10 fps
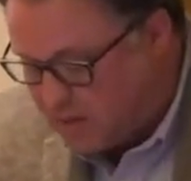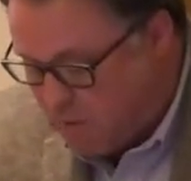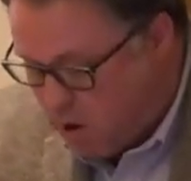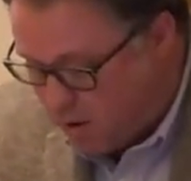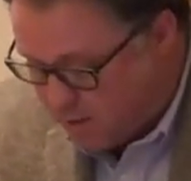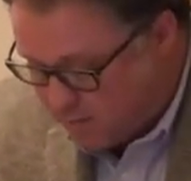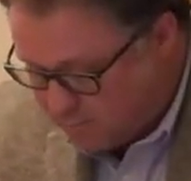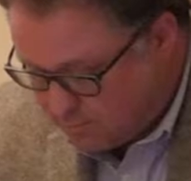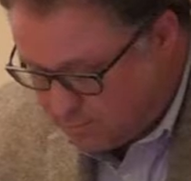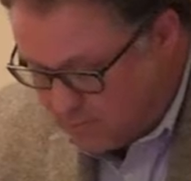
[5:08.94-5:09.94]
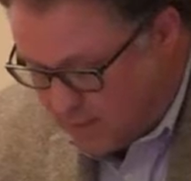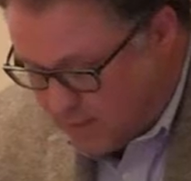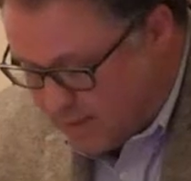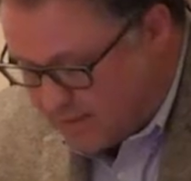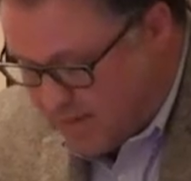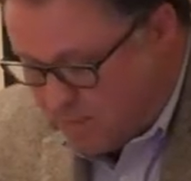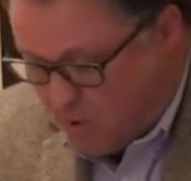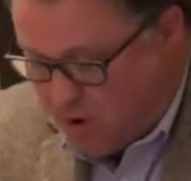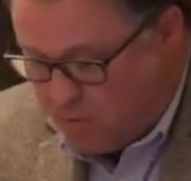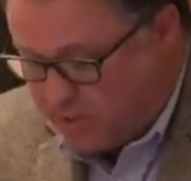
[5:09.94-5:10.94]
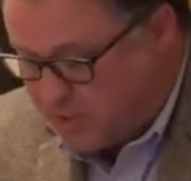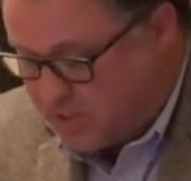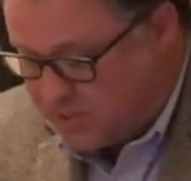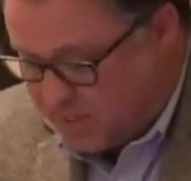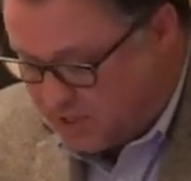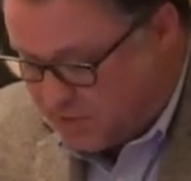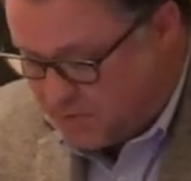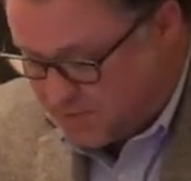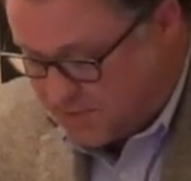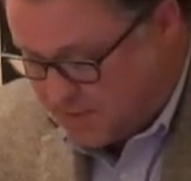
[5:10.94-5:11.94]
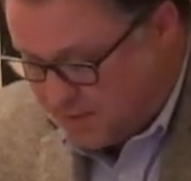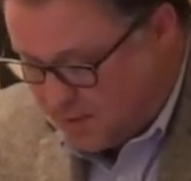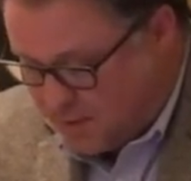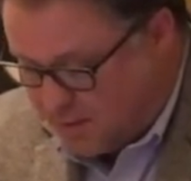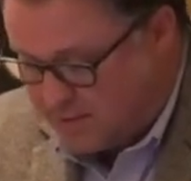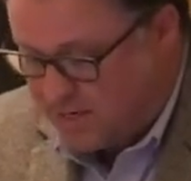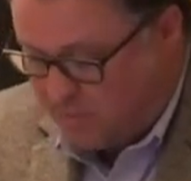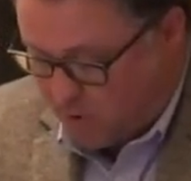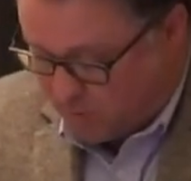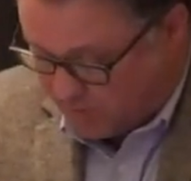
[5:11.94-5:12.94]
in America, contemporary religious issues, contemporary